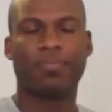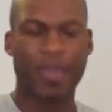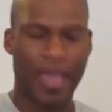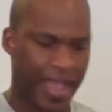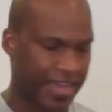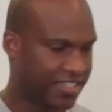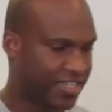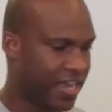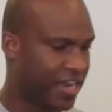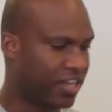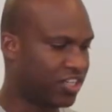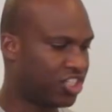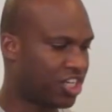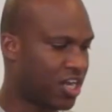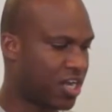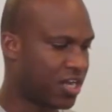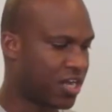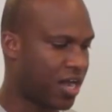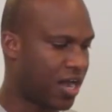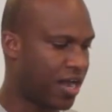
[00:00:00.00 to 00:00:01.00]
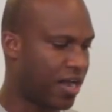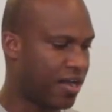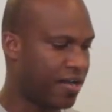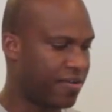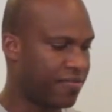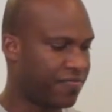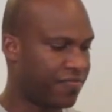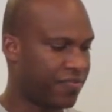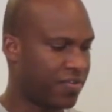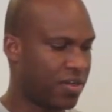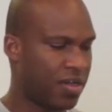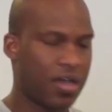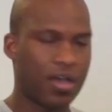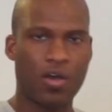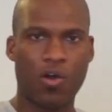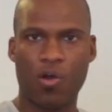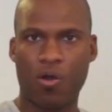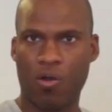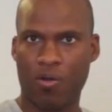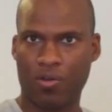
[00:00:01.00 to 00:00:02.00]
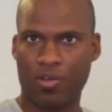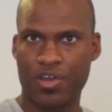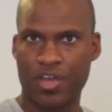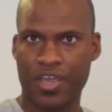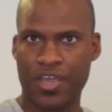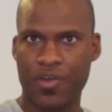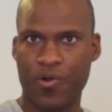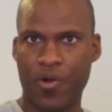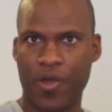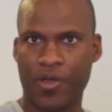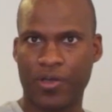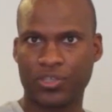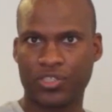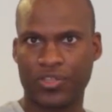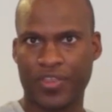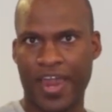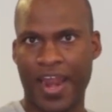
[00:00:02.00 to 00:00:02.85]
I had to get a jug of cooking oil so